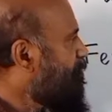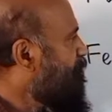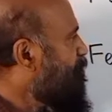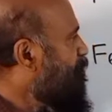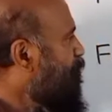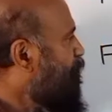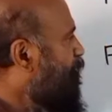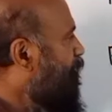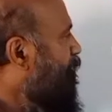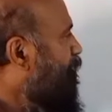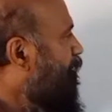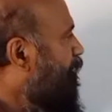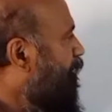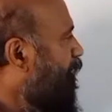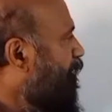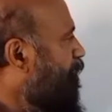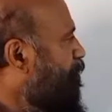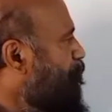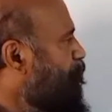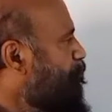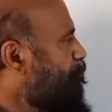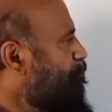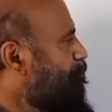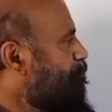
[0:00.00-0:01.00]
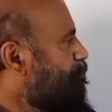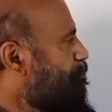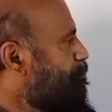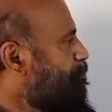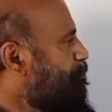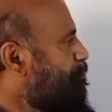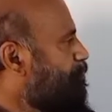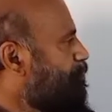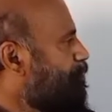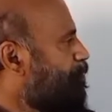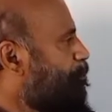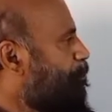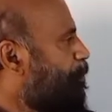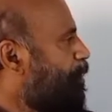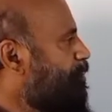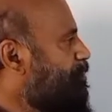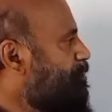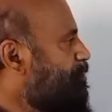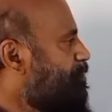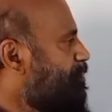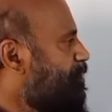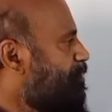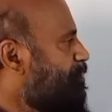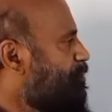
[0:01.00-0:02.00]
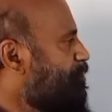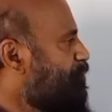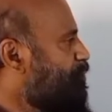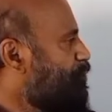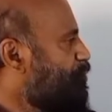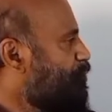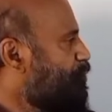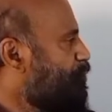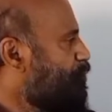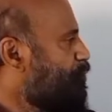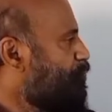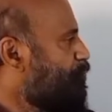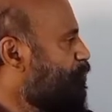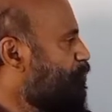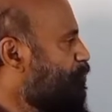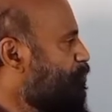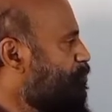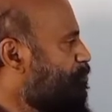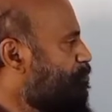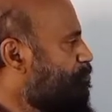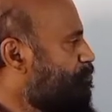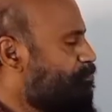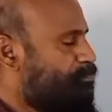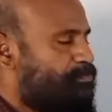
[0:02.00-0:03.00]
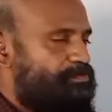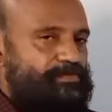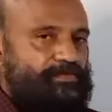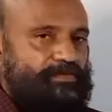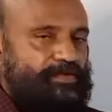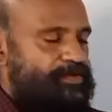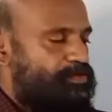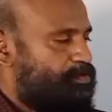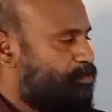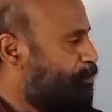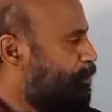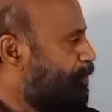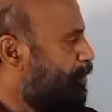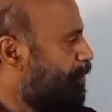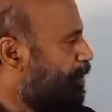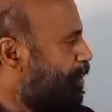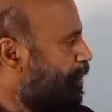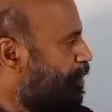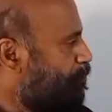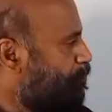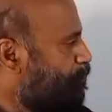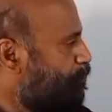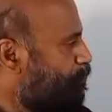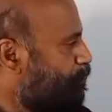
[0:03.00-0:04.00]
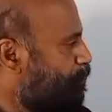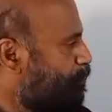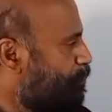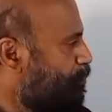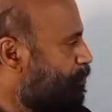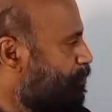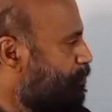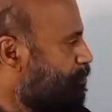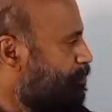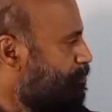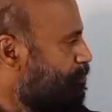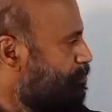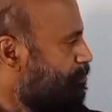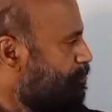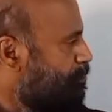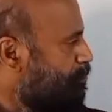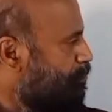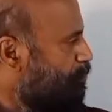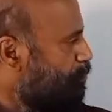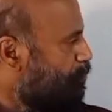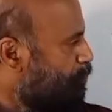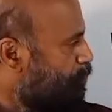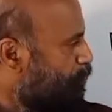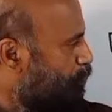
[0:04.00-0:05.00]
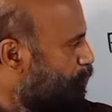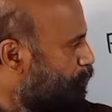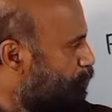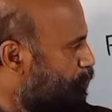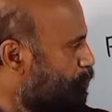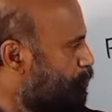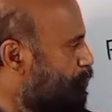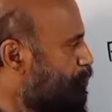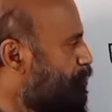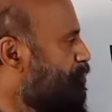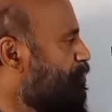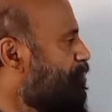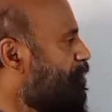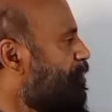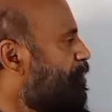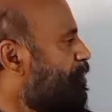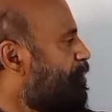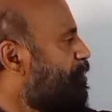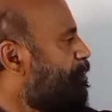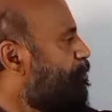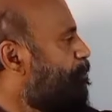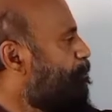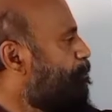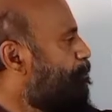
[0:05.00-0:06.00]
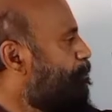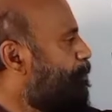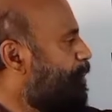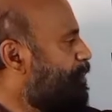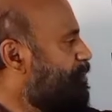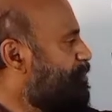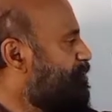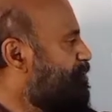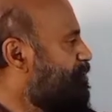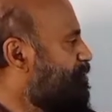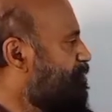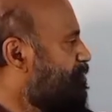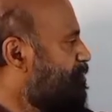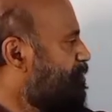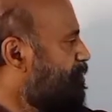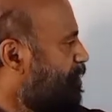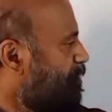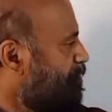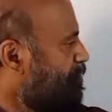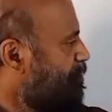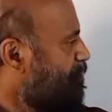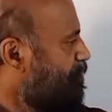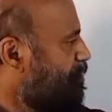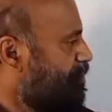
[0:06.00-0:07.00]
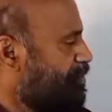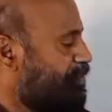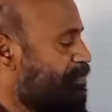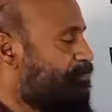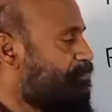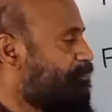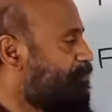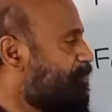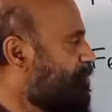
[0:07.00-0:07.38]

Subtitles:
So here came, past tense. So to be careful to use past tense here.